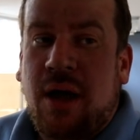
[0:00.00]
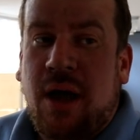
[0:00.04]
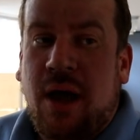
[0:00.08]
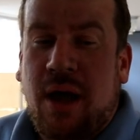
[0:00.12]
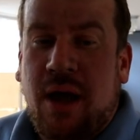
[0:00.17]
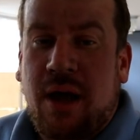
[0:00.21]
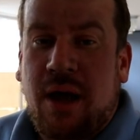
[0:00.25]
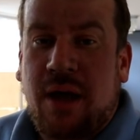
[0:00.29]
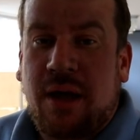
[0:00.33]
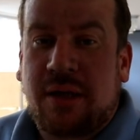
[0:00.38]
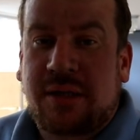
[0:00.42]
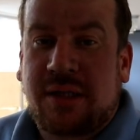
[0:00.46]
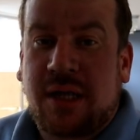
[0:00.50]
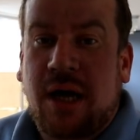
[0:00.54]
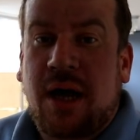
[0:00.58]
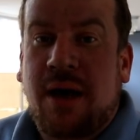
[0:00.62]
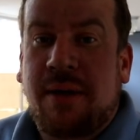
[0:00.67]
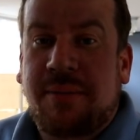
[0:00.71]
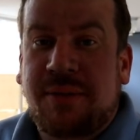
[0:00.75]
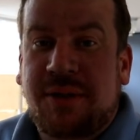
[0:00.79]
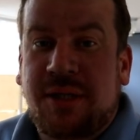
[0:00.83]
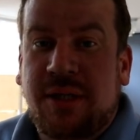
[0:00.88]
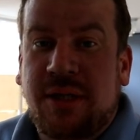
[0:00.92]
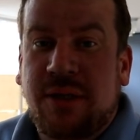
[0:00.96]
uh,
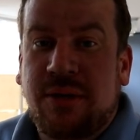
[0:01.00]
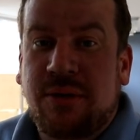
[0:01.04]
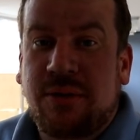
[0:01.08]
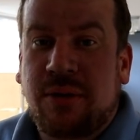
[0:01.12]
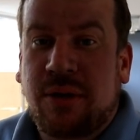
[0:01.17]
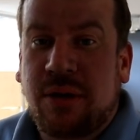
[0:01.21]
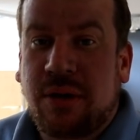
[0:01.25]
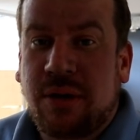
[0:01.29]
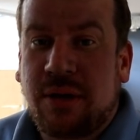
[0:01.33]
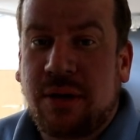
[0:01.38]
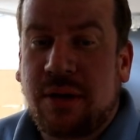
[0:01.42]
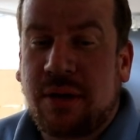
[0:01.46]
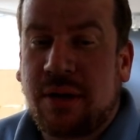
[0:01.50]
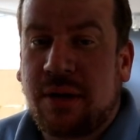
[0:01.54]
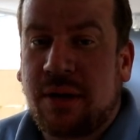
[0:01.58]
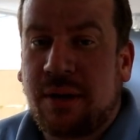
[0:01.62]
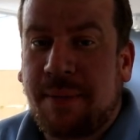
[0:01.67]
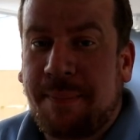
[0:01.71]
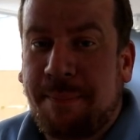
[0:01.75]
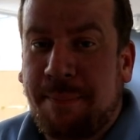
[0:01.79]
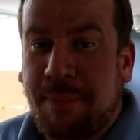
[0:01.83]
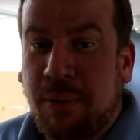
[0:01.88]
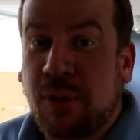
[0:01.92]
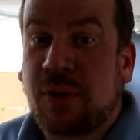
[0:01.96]
time to
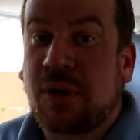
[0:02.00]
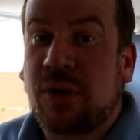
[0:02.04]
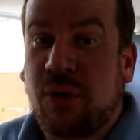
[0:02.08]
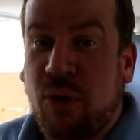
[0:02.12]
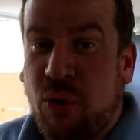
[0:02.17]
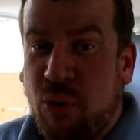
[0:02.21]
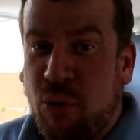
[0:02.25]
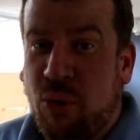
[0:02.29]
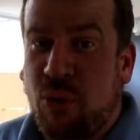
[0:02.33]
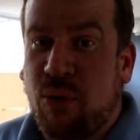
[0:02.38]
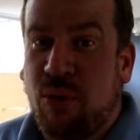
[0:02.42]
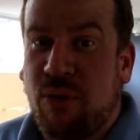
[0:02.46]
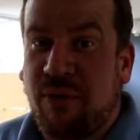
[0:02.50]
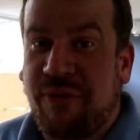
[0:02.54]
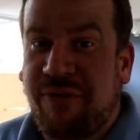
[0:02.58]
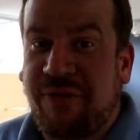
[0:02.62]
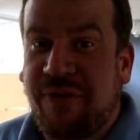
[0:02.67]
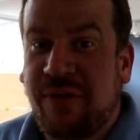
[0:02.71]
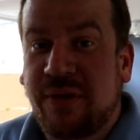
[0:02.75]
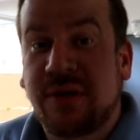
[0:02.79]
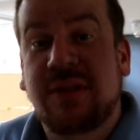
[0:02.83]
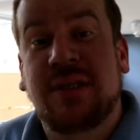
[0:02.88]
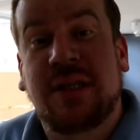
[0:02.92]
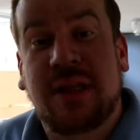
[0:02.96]
bugger
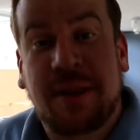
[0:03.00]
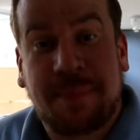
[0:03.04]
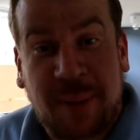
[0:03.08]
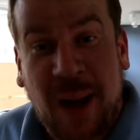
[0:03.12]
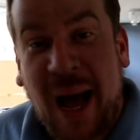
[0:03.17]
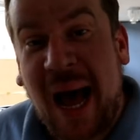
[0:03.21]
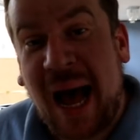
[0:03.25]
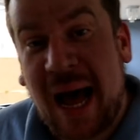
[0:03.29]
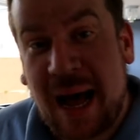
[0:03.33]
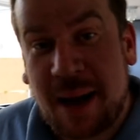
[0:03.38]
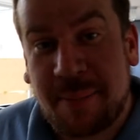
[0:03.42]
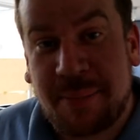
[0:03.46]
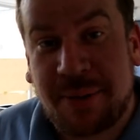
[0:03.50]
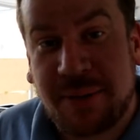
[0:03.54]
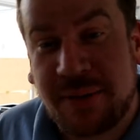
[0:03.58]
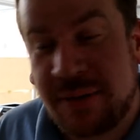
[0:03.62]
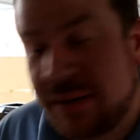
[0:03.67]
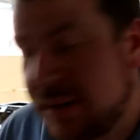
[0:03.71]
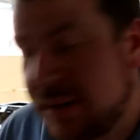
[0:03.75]
off to the pub.